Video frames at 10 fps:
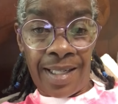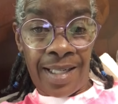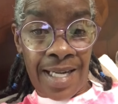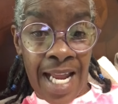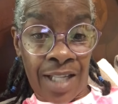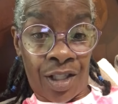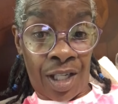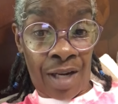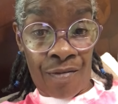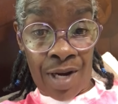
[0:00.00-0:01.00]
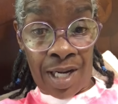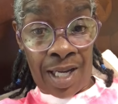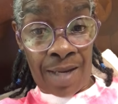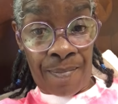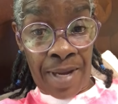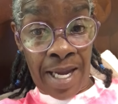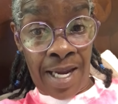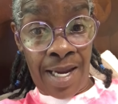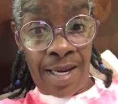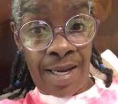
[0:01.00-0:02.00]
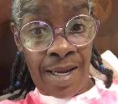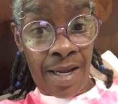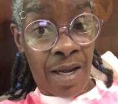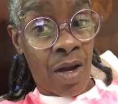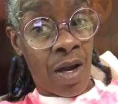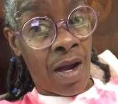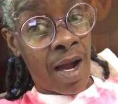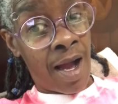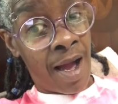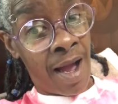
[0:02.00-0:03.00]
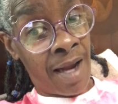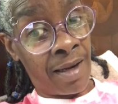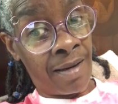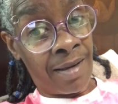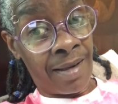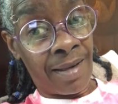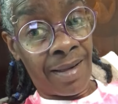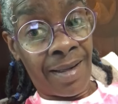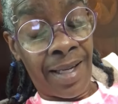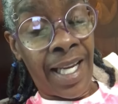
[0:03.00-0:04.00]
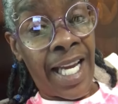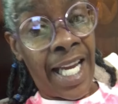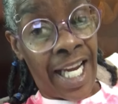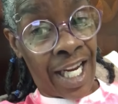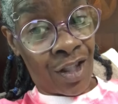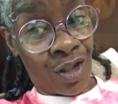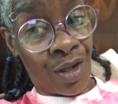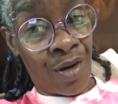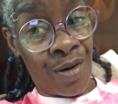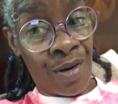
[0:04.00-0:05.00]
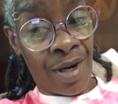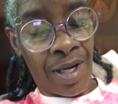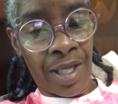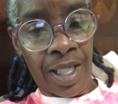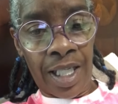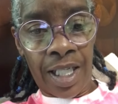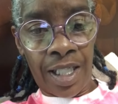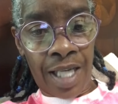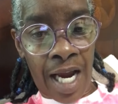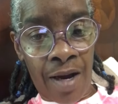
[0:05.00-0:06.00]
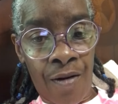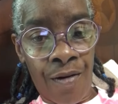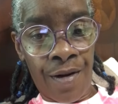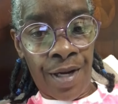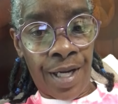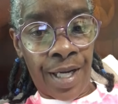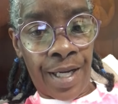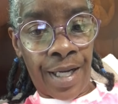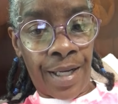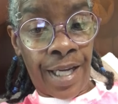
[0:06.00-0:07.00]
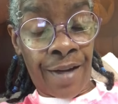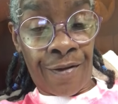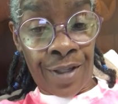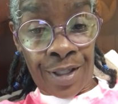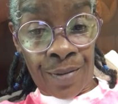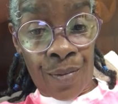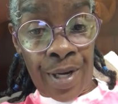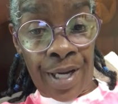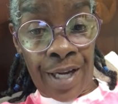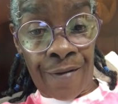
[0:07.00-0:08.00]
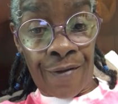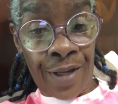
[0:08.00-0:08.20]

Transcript: Now she getting ready to get paid. Holler at your girl y'all. If it's a wet, if